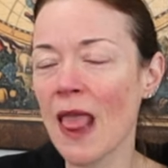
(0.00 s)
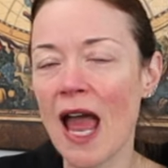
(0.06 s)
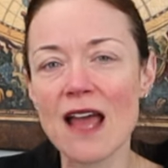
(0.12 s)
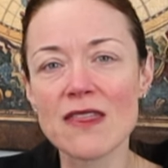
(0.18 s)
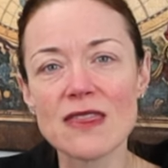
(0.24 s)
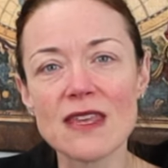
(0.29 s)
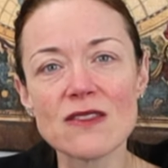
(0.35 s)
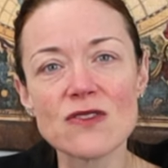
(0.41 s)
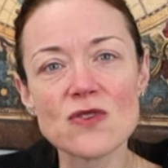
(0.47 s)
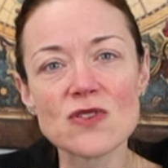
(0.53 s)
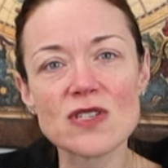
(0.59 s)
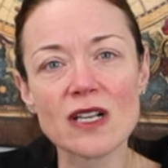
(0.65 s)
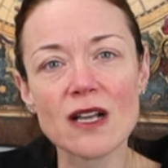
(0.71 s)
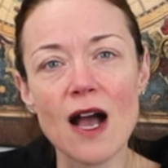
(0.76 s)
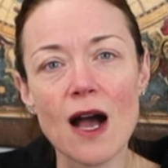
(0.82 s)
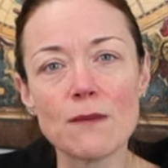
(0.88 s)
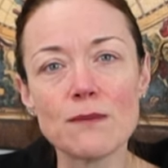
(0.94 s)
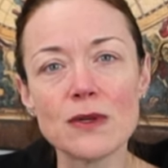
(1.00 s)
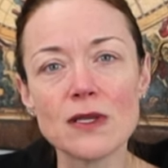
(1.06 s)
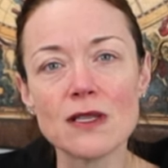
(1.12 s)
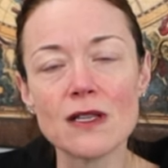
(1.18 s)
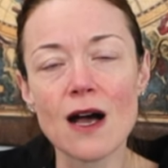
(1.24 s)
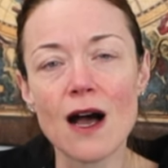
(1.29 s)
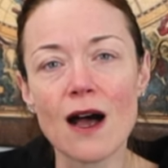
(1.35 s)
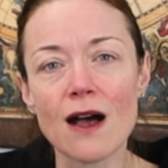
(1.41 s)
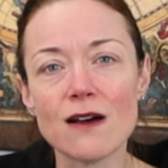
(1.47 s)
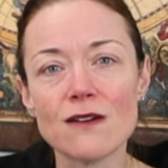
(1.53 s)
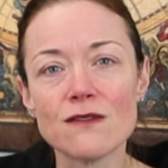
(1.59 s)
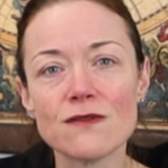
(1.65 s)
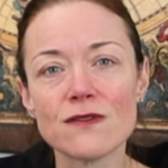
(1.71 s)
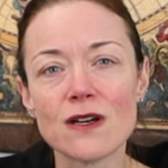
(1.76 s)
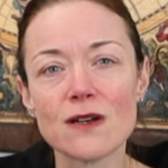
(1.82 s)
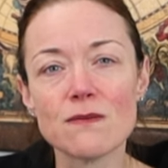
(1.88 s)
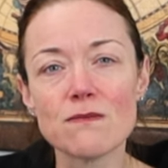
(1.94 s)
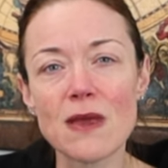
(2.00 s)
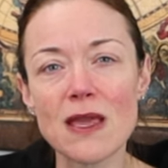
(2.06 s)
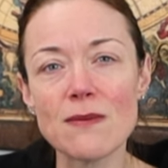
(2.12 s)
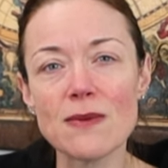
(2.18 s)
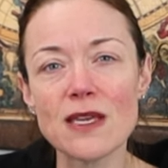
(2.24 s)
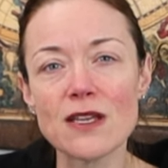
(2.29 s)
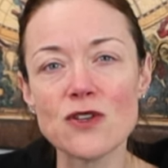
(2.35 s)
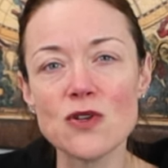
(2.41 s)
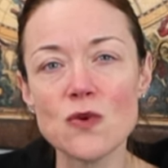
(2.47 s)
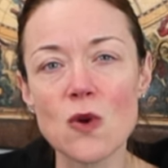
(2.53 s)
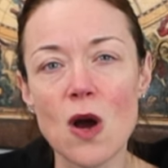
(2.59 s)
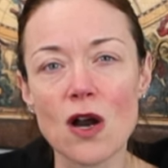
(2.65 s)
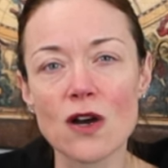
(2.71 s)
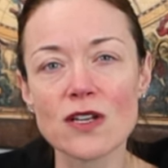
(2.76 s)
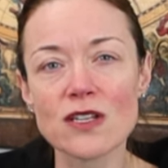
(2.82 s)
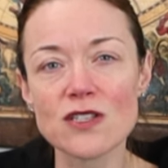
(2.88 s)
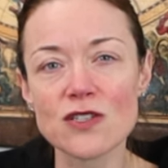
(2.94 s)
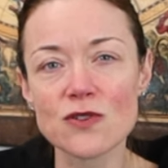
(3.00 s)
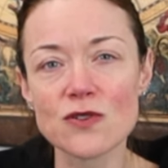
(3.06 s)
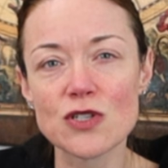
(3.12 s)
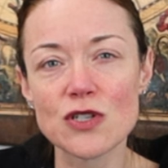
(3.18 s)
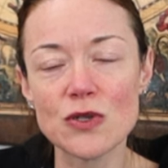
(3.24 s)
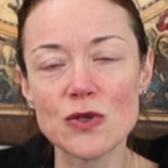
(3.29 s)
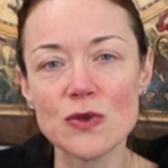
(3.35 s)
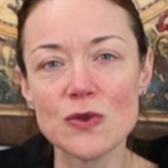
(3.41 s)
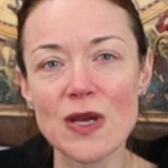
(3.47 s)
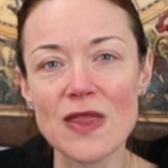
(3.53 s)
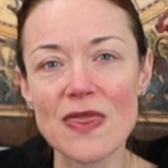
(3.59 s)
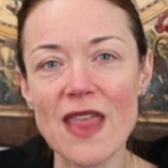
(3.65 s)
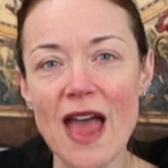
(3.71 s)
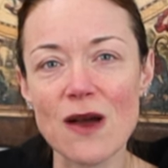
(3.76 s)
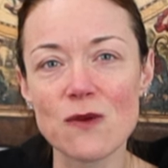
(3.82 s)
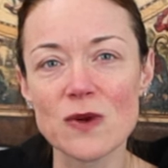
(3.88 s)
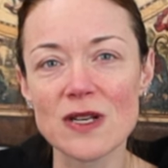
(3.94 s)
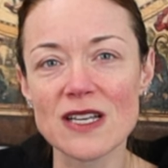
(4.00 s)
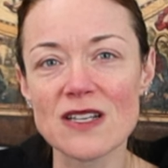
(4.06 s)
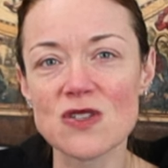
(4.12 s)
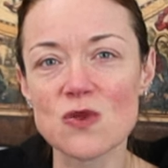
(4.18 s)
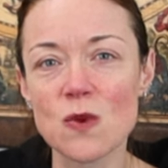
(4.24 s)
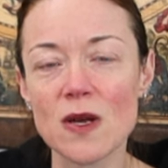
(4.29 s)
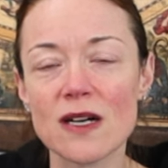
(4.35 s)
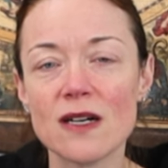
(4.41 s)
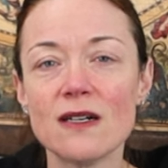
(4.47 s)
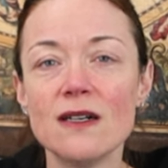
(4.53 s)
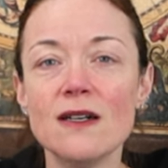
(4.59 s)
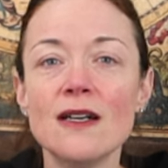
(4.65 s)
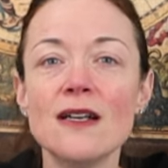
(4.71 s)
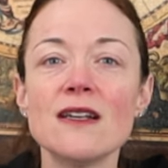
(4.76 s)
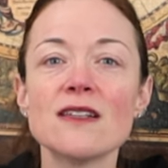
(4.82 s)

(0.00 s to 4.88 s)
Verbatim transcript: I think there's a couple of maybe a new artist or 2 in that one as well.